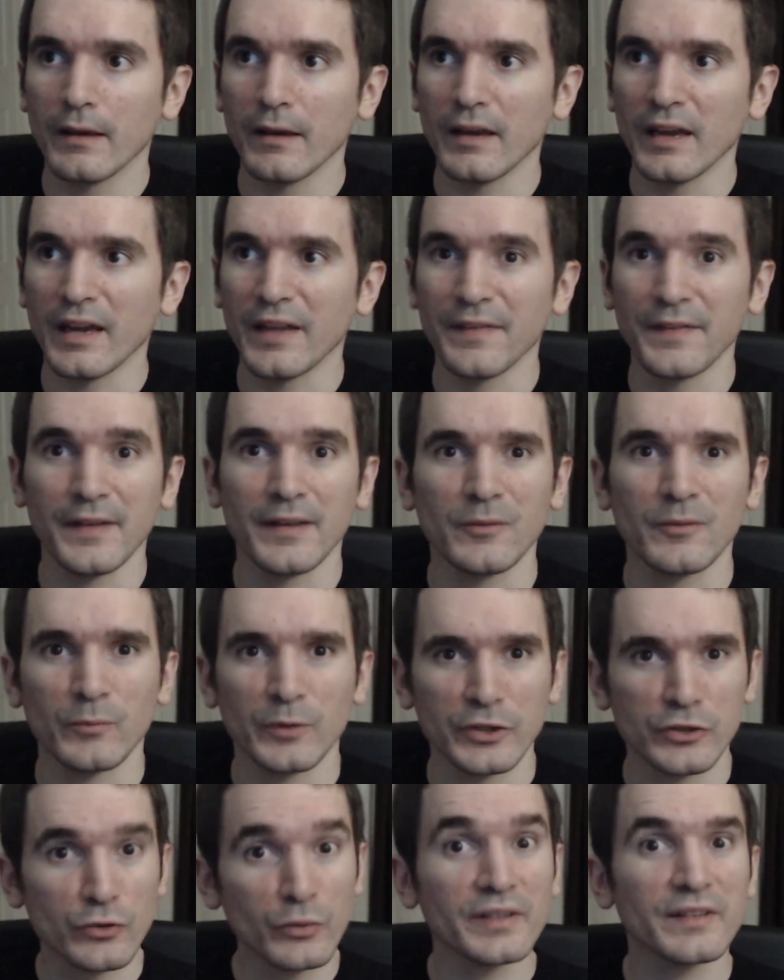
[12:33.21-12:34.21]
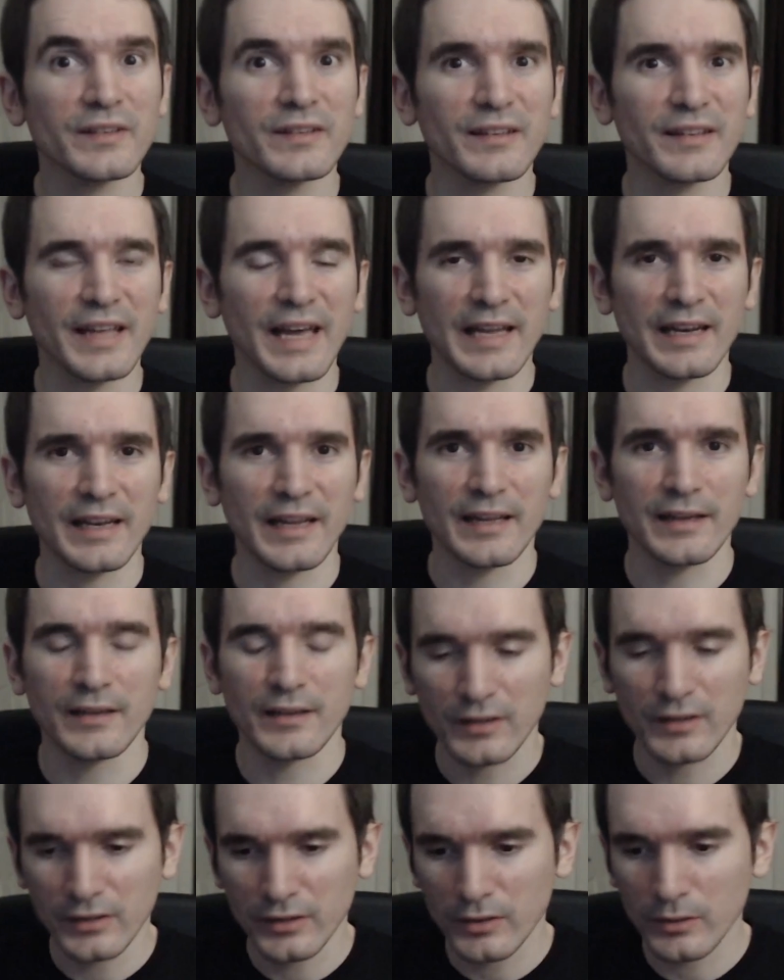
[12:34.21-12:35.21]
and then rejoice in that, and to
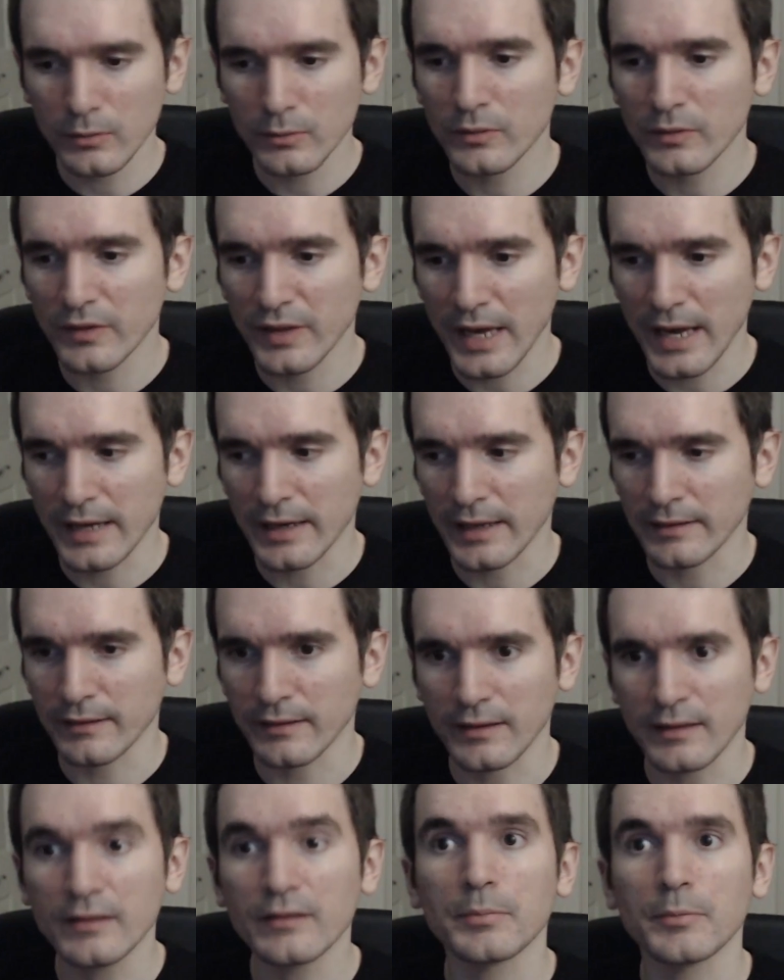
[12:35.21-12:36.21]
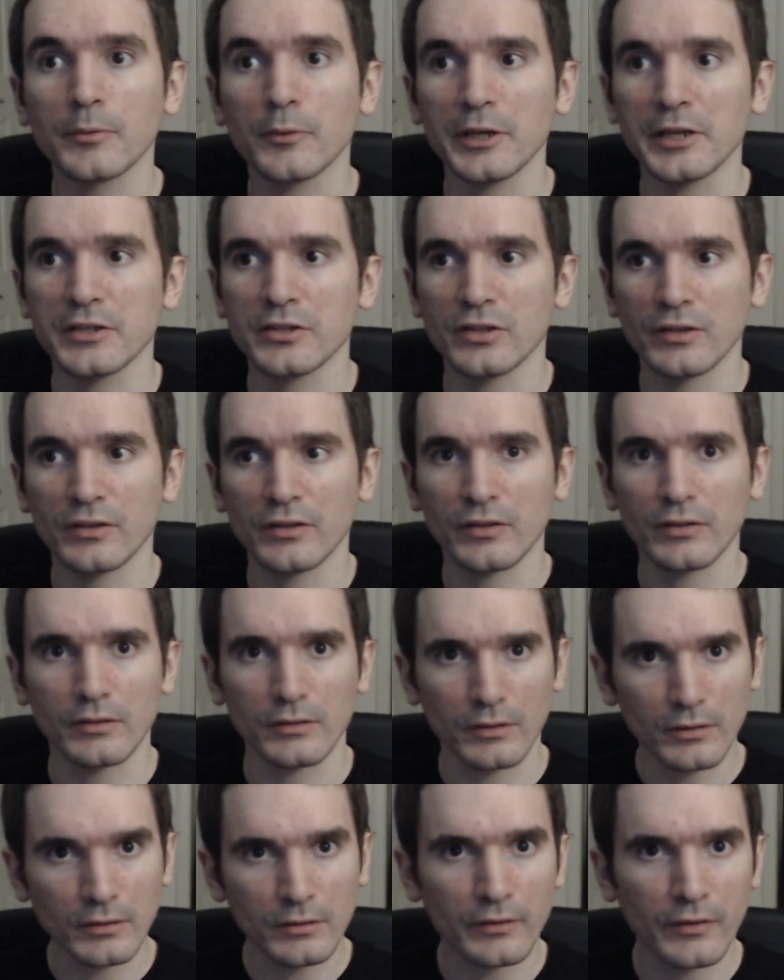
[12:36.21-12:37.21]
use that as an inspiration to
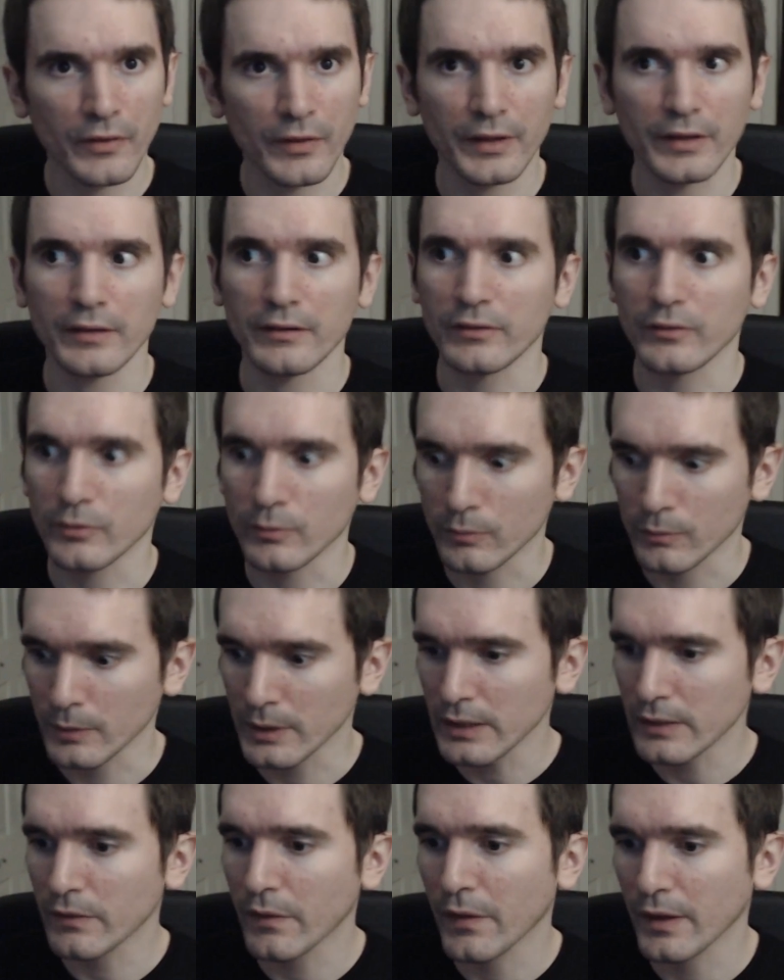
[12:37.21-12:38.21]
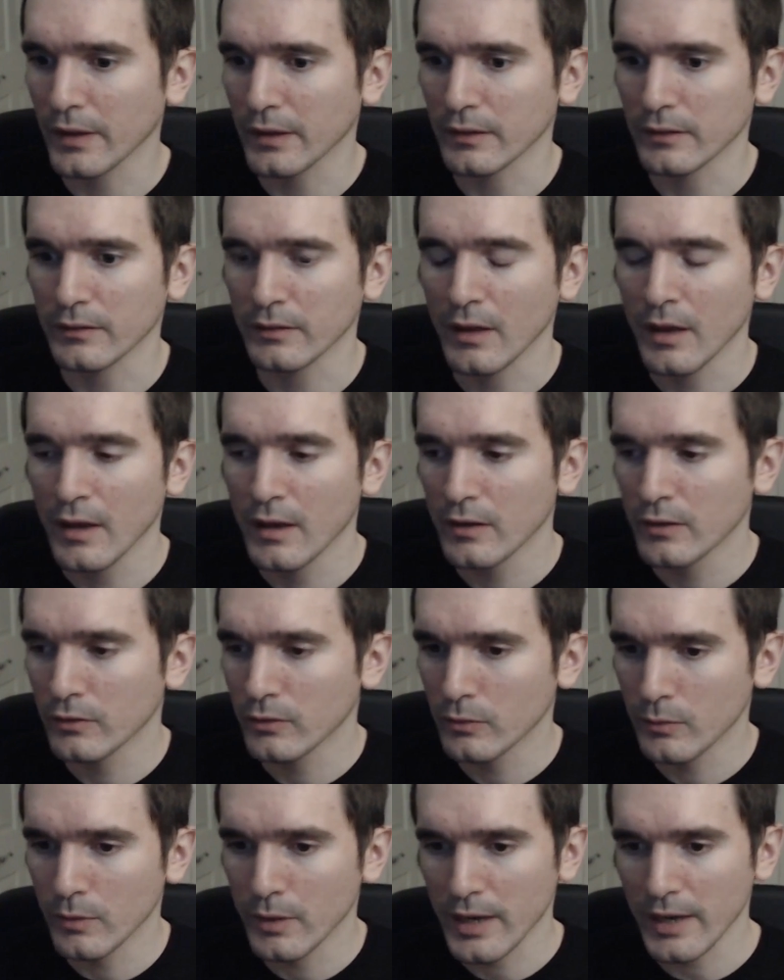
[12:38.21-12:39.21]
learn things, to read things,
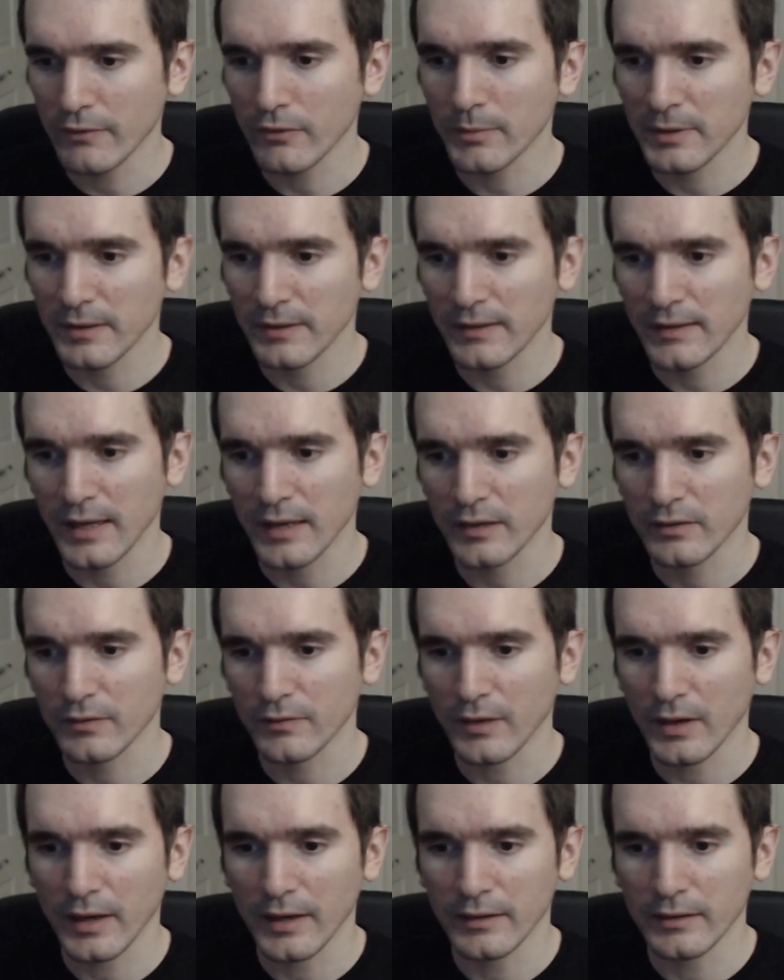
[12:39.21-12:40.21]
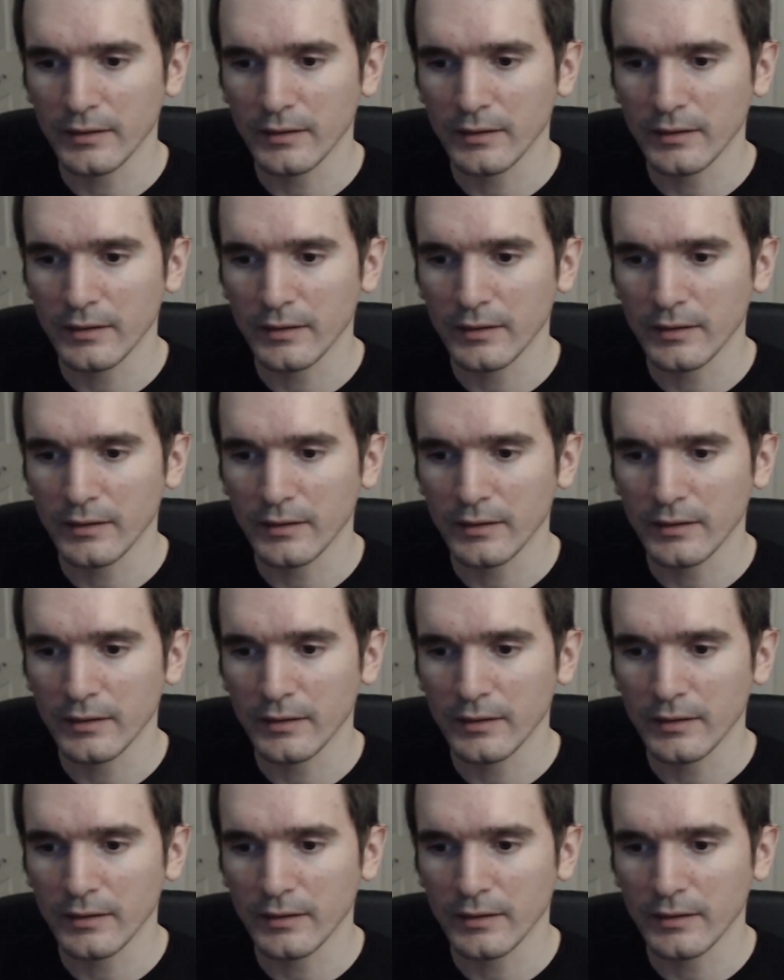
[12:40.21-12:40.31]
to never be satisfied